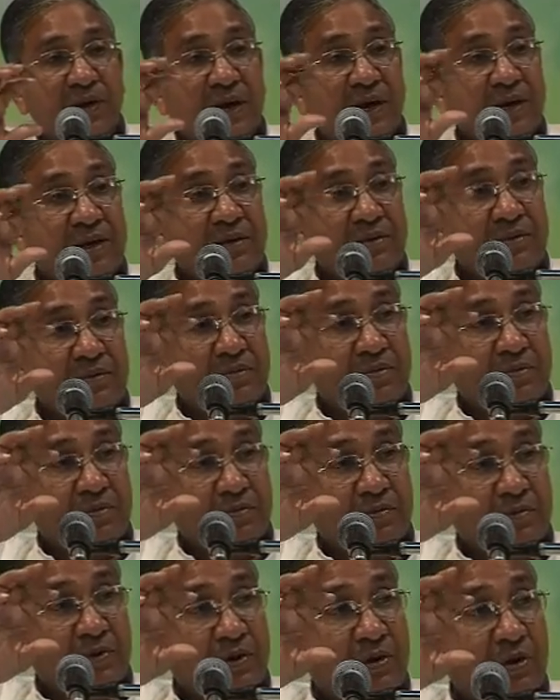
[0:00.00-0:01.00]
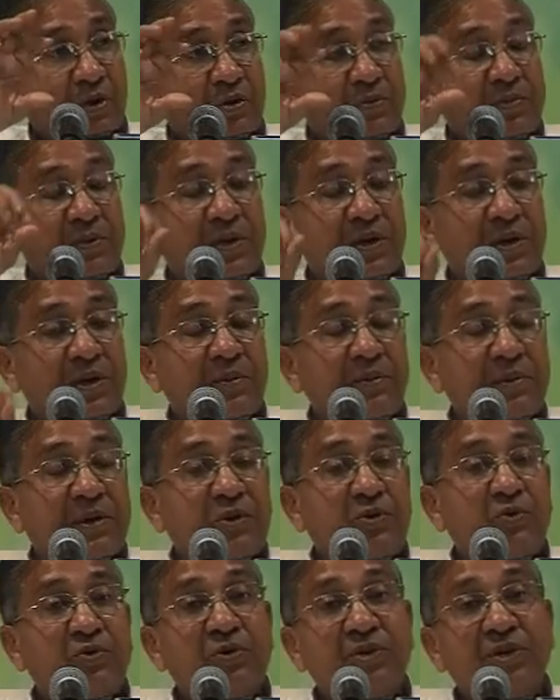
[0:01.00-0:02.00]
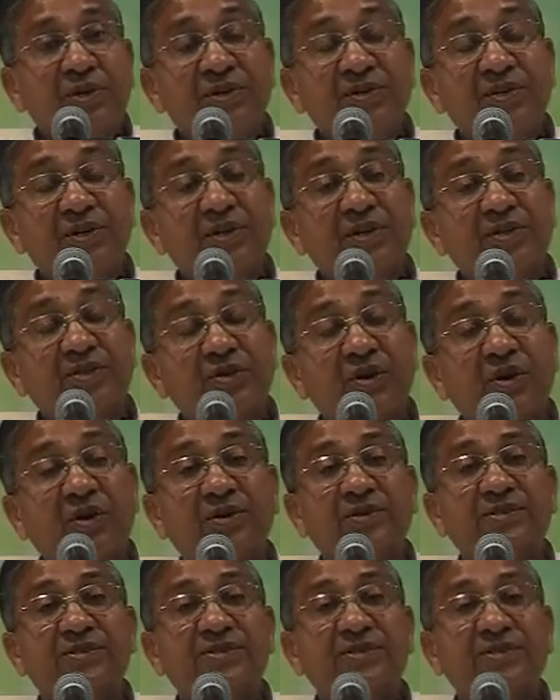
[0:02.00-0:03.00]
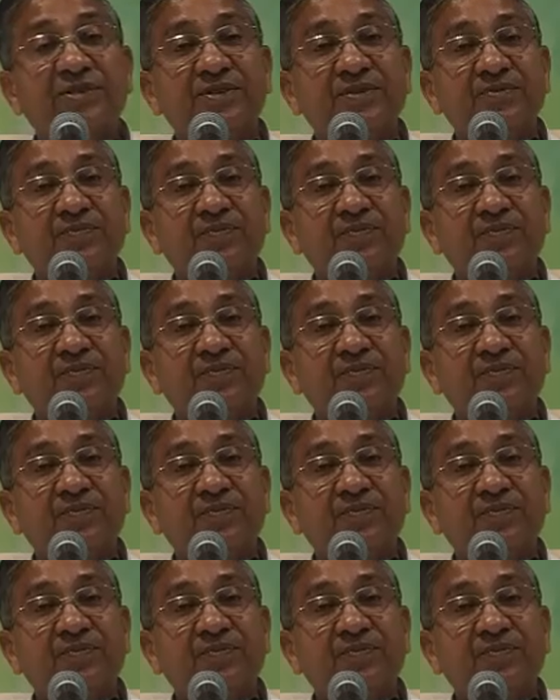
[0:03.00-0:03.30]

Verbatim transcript: I will not be able to read their thoughts.